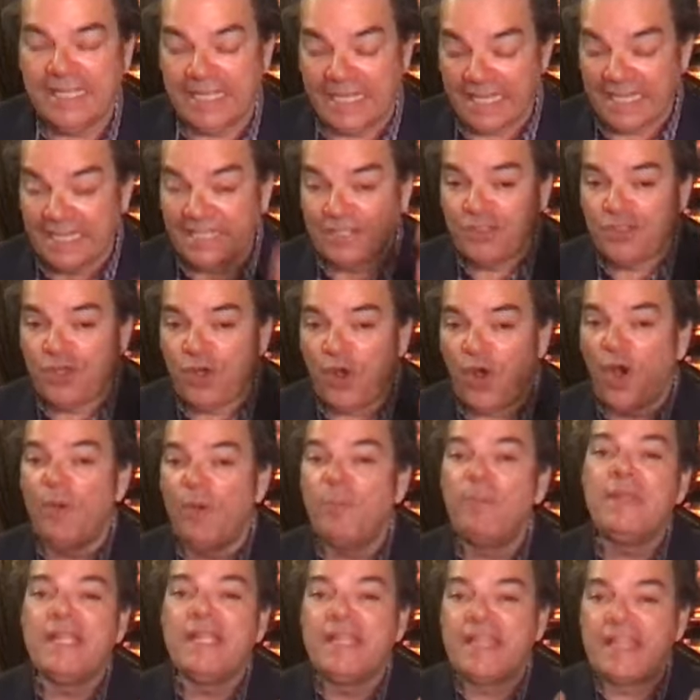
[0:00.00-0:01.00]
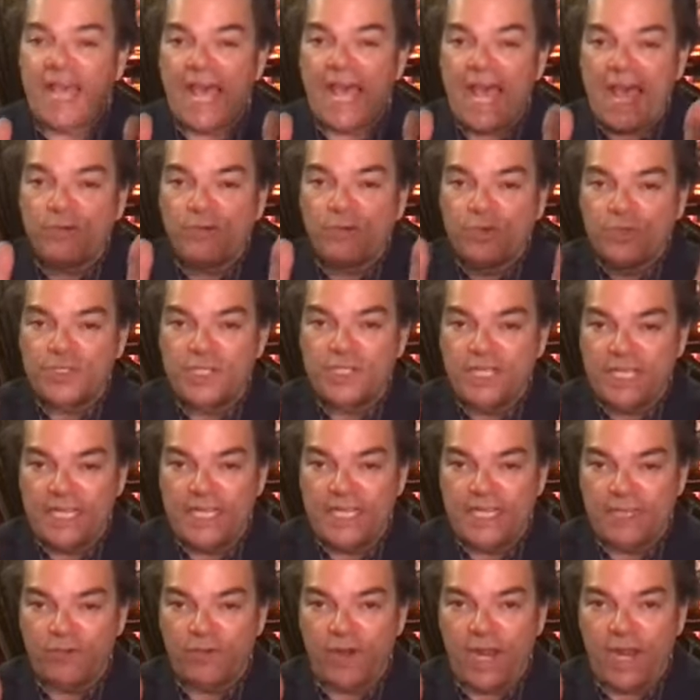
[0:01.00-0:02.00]
He taught me that
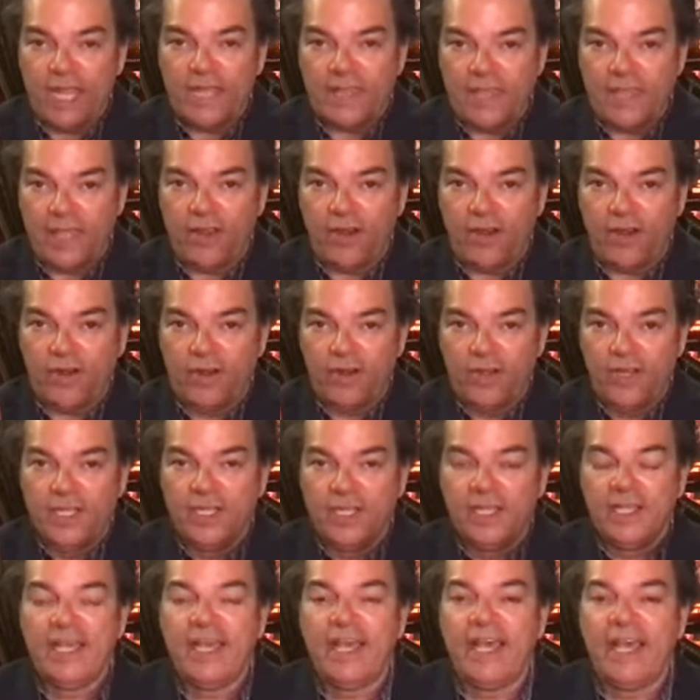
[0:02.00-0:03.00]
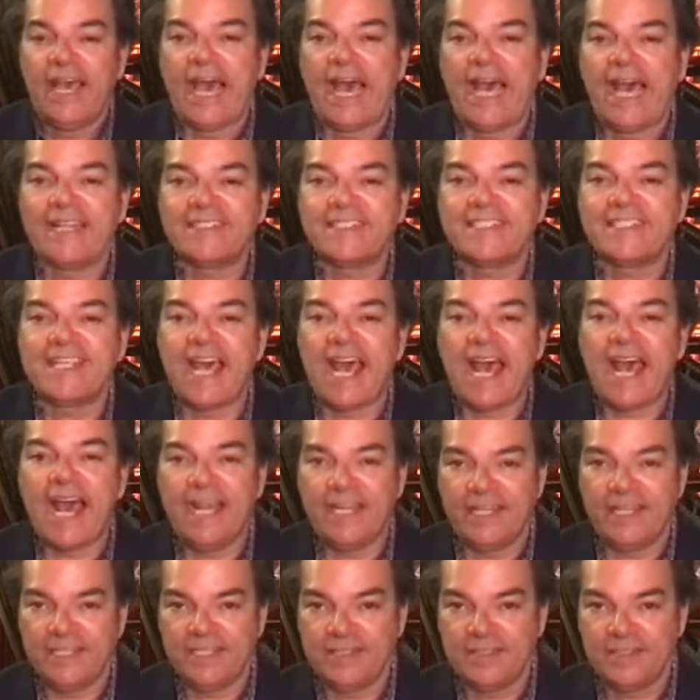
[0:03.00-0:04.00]
routine right there at
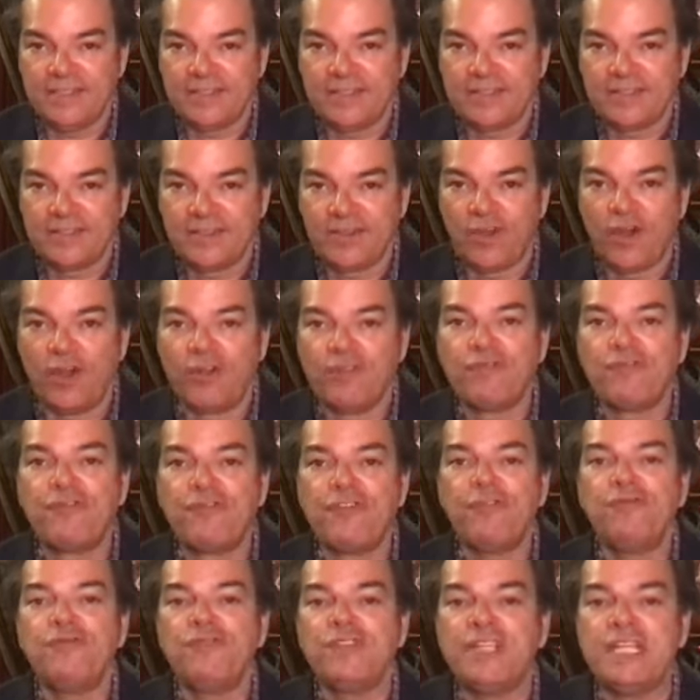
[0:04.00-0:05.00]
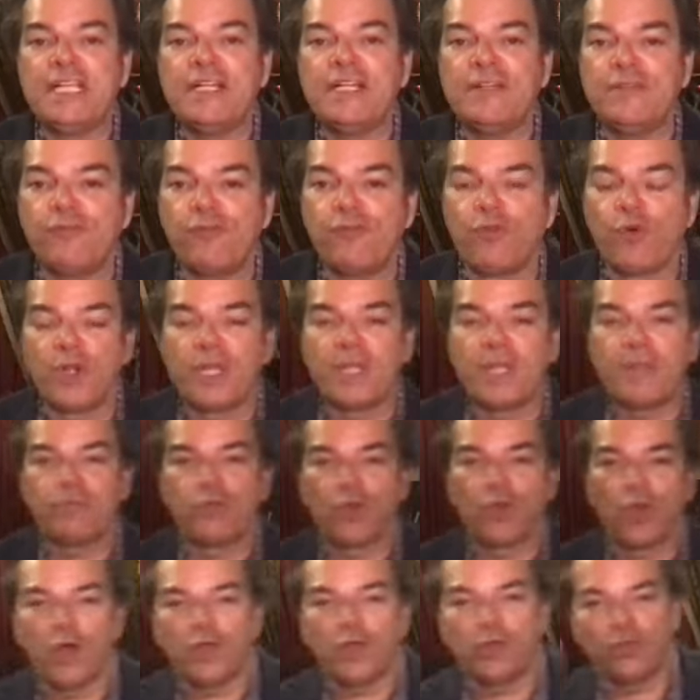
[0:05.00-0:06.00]
Tannen's on 1540
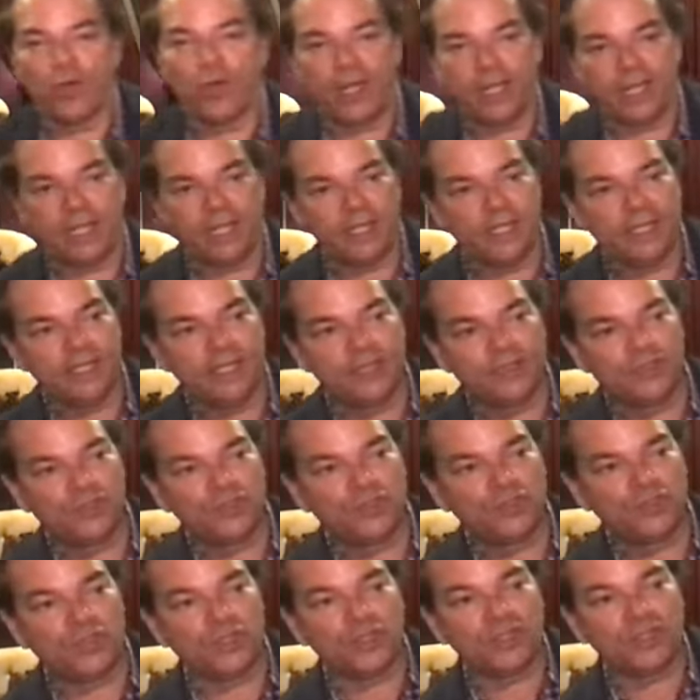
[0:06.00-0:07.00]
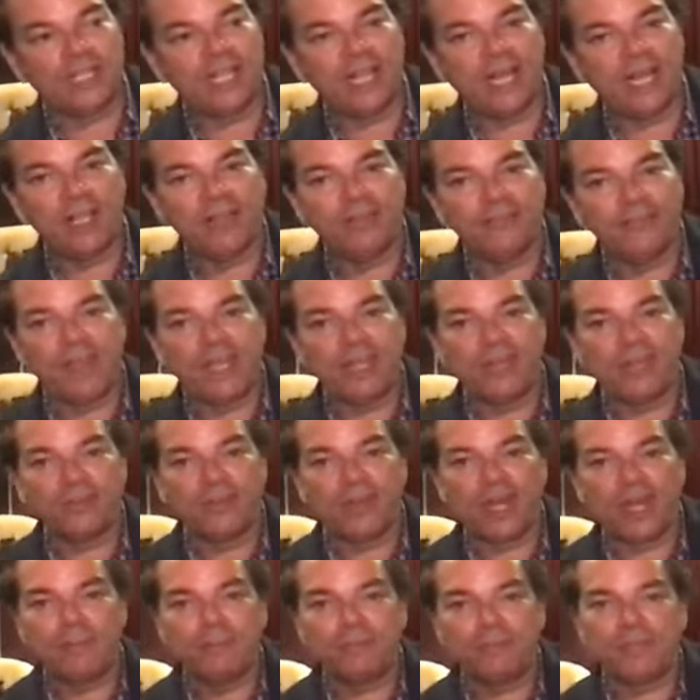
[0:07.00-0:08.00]
Broadway. Took the elevator
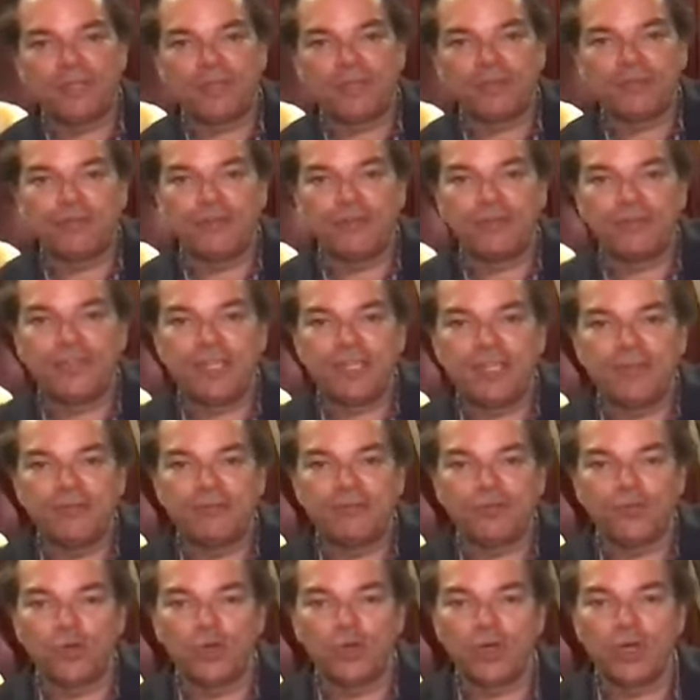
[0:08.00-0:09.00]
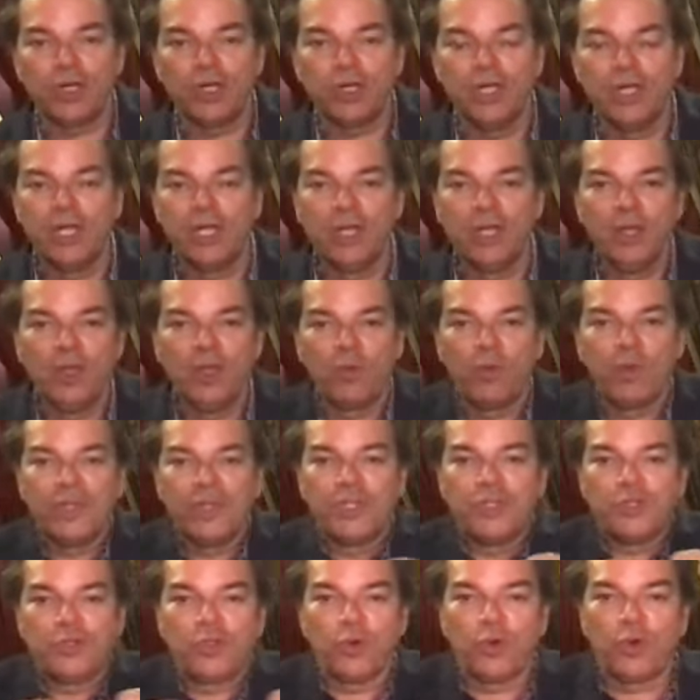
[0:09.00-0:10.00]
up to the 15th floor, when
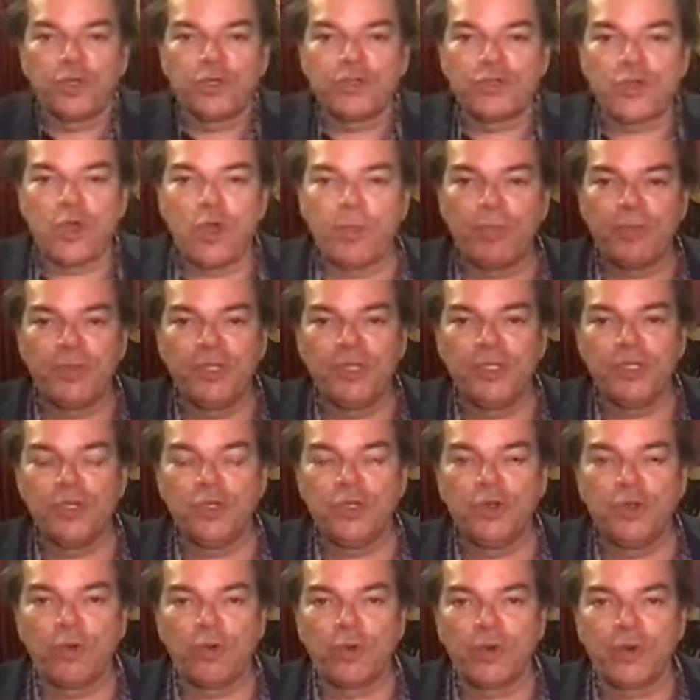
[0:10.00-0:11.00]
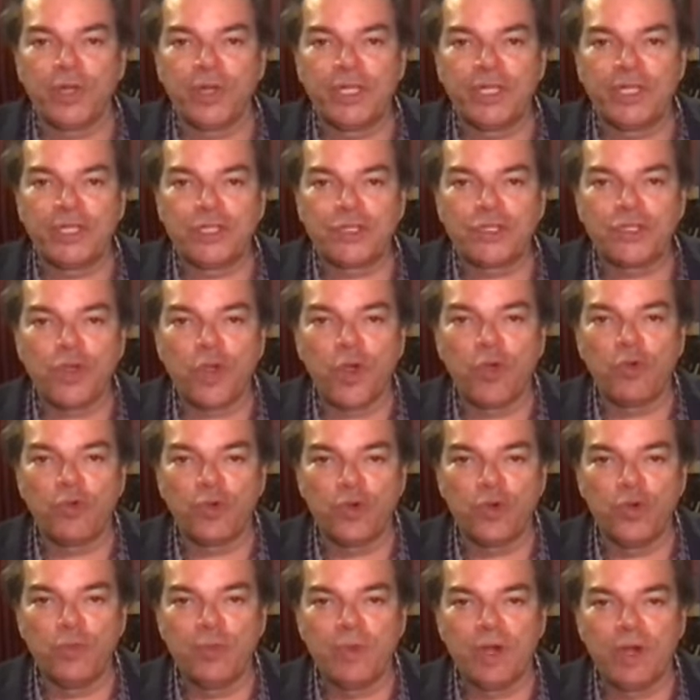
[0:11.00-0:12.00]
the doors opened, you were in the
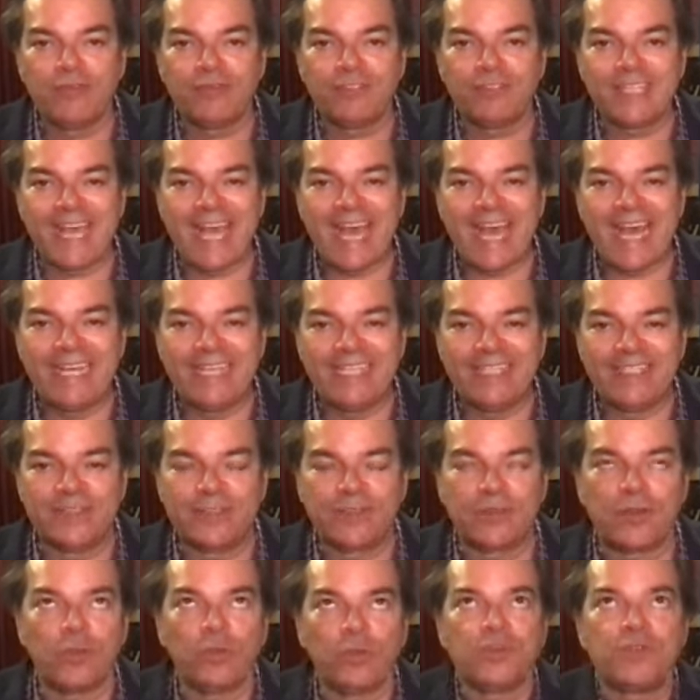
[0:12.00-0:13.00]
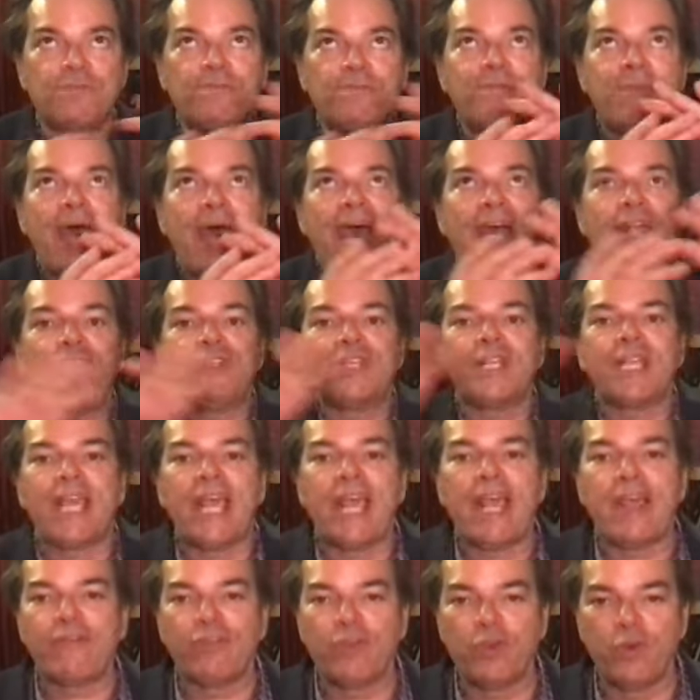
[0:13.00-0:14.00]
showroom of Tannen's. There was magic
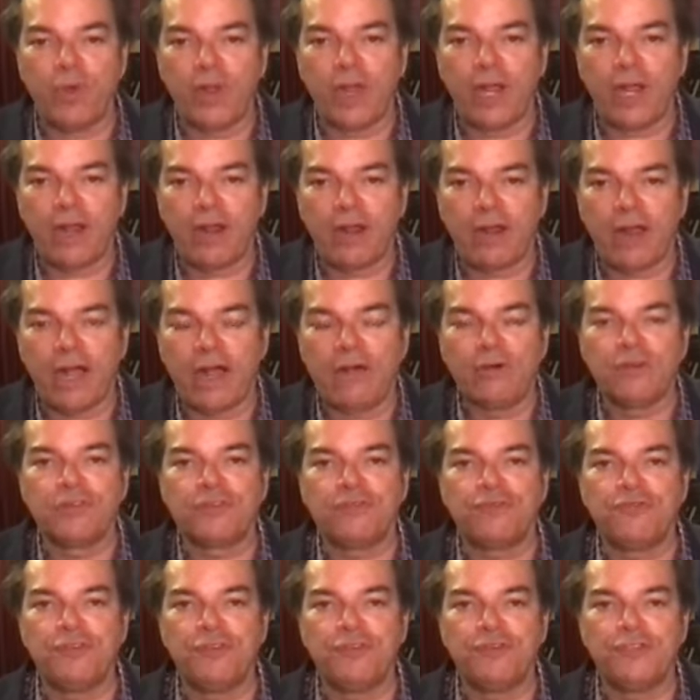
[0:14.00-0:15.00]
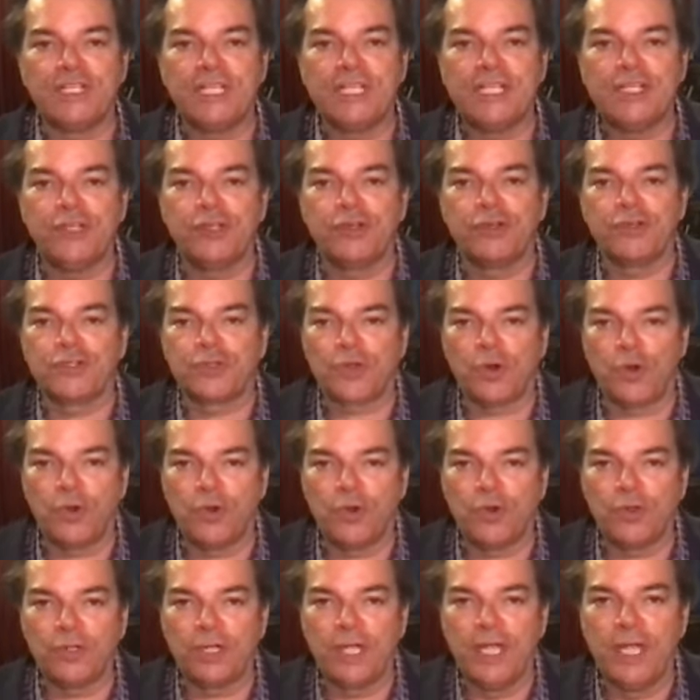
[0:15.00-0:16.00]
everywhere. I was 15 years
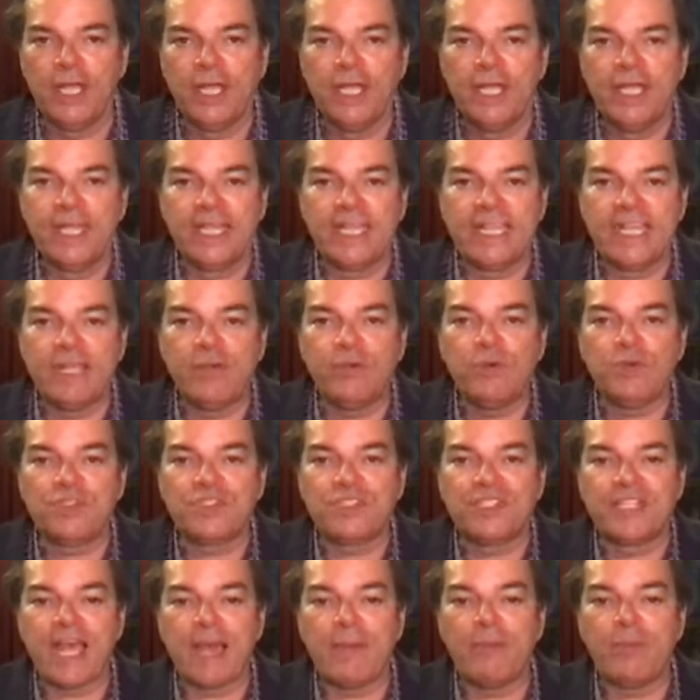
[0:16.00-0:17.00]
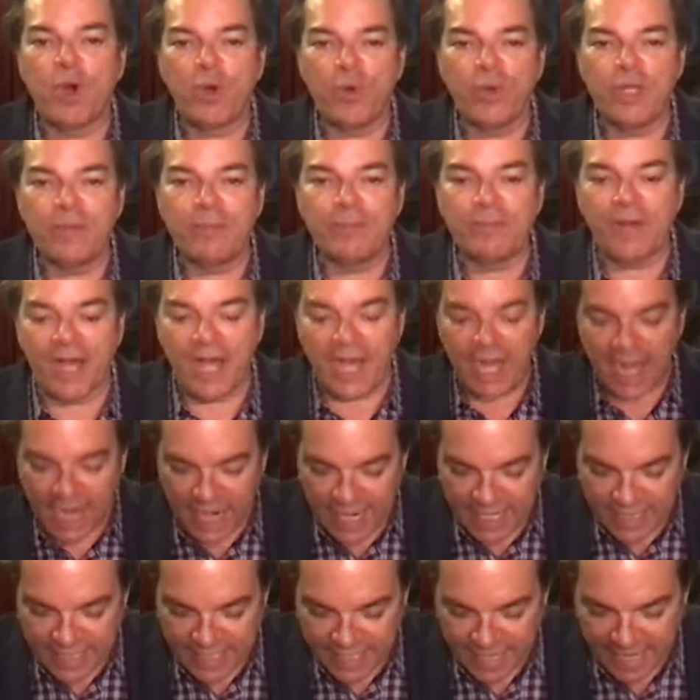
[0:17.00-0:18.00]
old. He was demoing
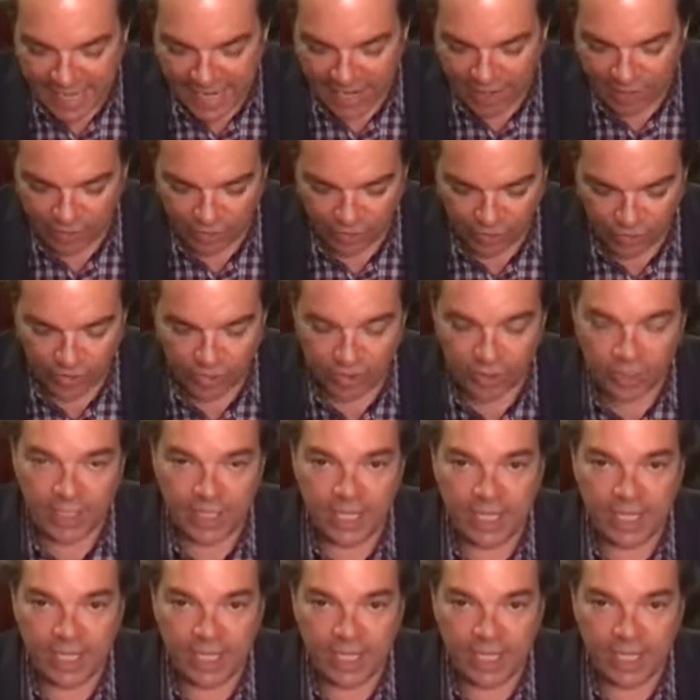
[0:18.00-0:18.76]
behind the counter,